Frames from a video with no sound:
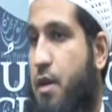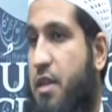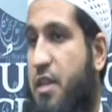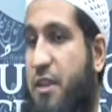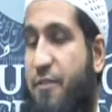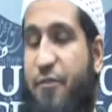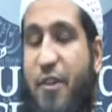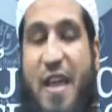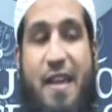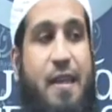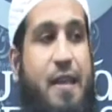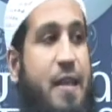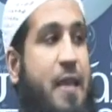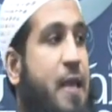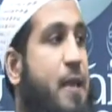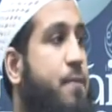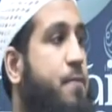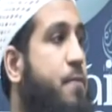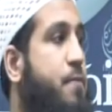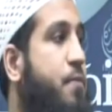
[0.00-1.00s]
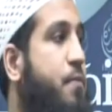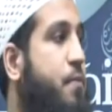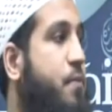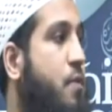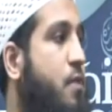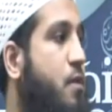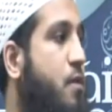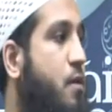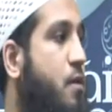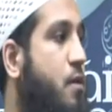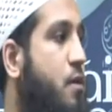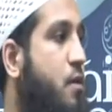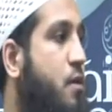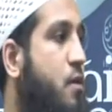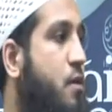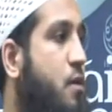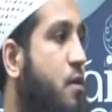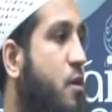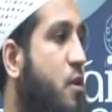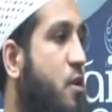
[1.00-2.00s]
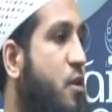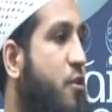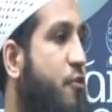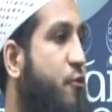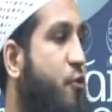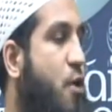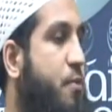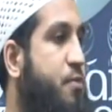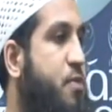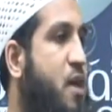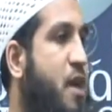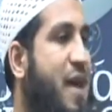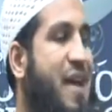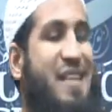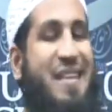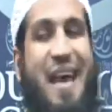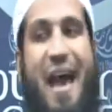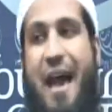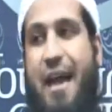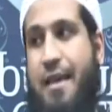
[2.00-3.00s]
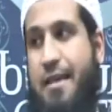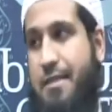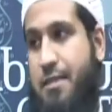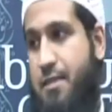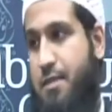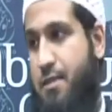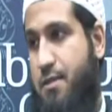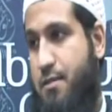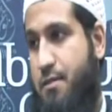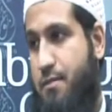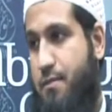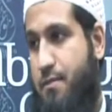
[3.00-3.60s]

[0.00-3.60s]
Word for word: defending him from the attacks